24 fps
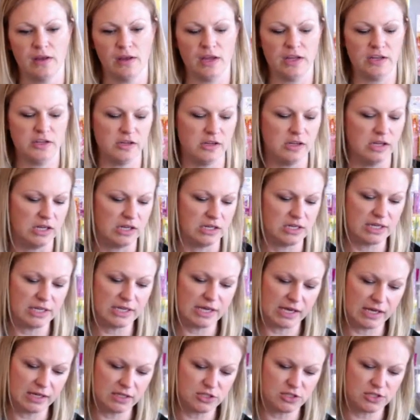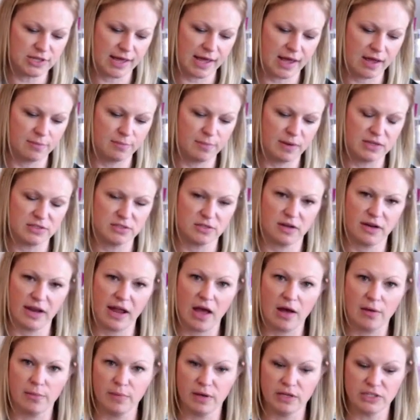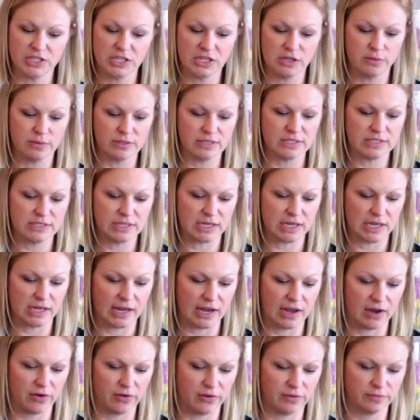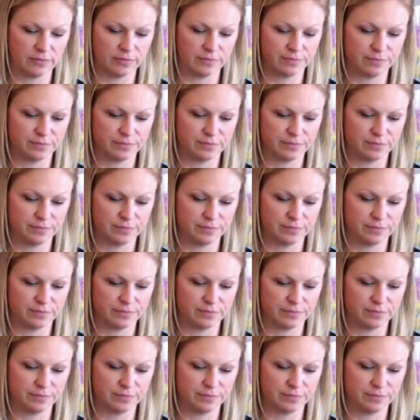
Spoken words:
And you need to gauge that based on how much he was sticking out.